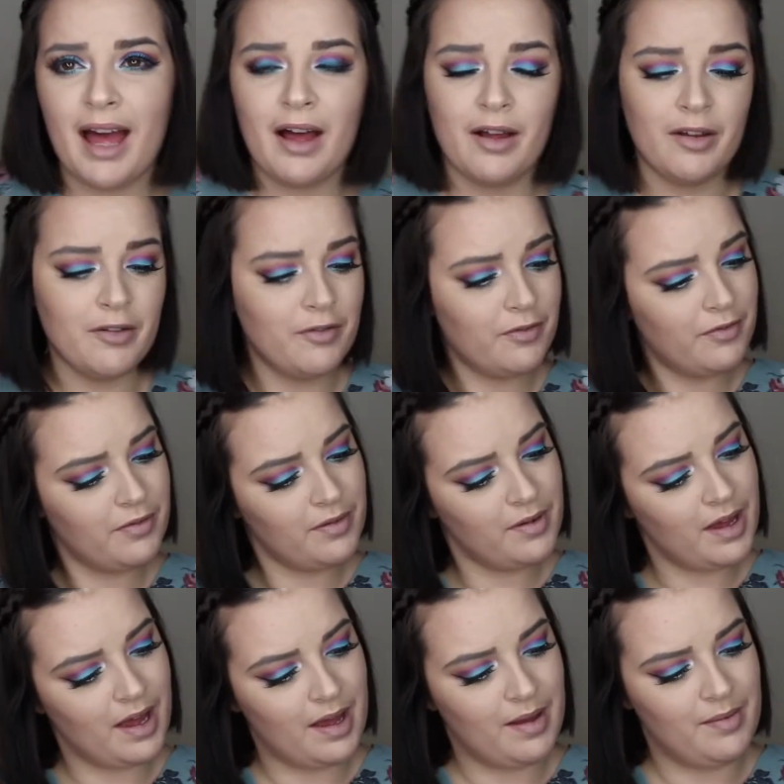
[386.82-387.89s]
e.l.f.
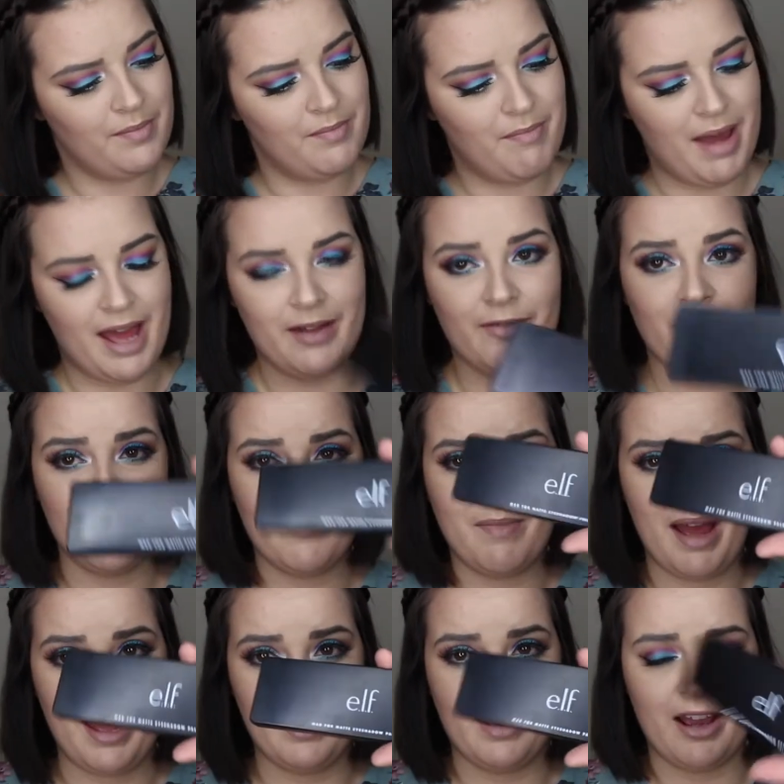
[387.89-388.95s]
Mad for
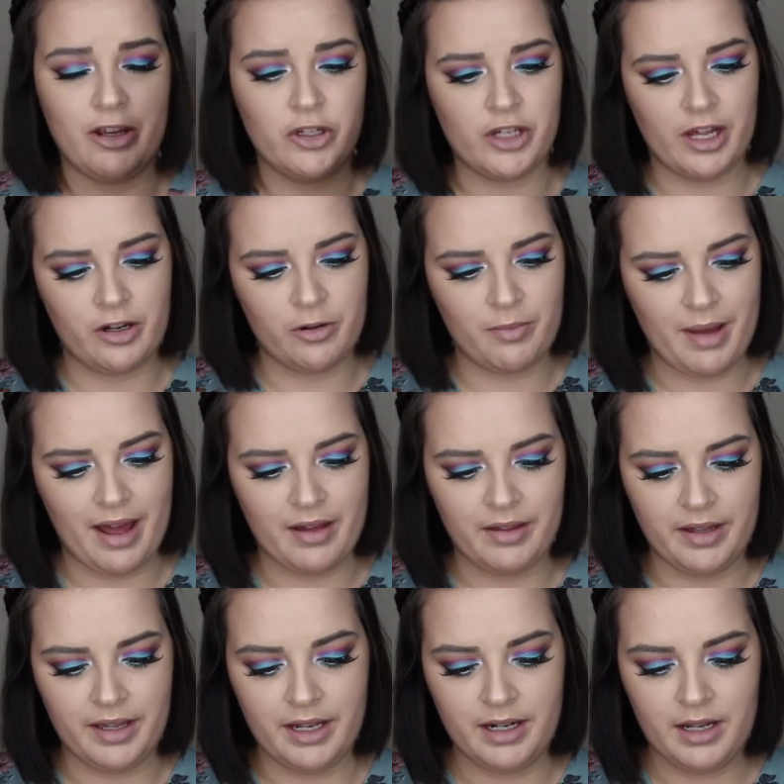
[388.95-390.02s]
Matte eyeshadow
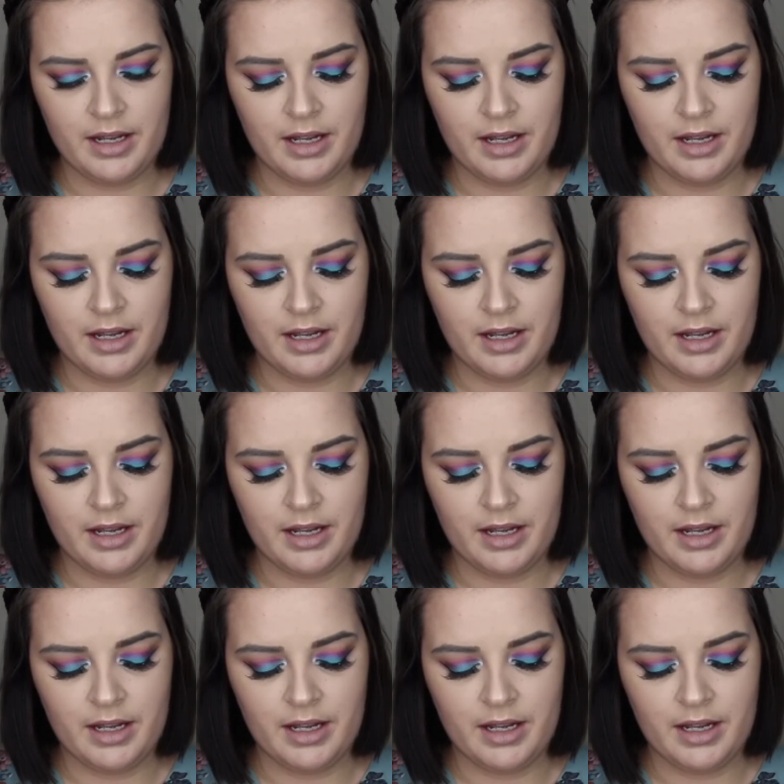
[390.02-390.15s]
palette.